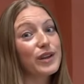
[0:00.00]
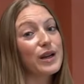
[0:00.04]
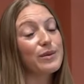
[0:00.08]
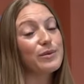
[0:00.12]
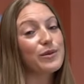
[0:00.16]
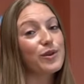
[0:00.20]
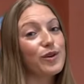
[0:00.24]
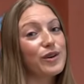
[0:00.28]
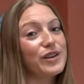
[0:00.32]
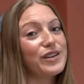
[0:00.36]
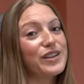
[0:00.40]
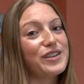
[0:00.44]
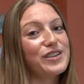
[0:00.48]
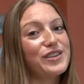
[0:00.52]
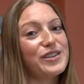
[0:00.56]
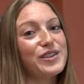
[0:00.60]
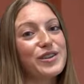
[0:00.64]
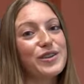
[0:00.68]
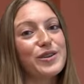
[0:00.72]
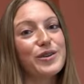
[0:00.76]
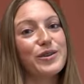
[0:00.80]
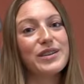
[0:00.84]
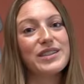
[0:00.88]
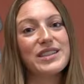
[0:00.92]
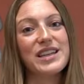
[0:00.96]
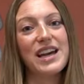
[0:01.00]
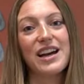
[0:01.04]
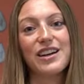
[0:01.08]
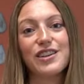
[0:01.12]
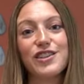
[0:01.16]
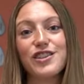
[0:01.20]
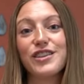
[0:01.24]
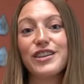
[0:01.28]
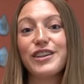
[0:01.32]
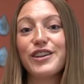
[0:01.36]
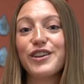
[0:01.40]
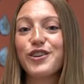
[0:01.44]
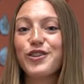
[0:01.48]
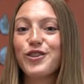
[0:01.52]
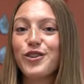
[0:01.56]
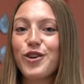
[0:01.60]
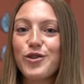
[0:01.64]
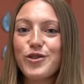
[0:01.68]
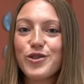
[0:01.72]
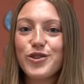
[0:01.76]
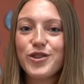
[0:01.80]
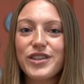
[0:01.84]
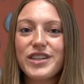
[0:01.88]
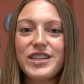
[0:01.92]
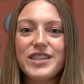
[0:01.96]
I'm going to do is actually a
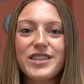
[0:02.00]
grocery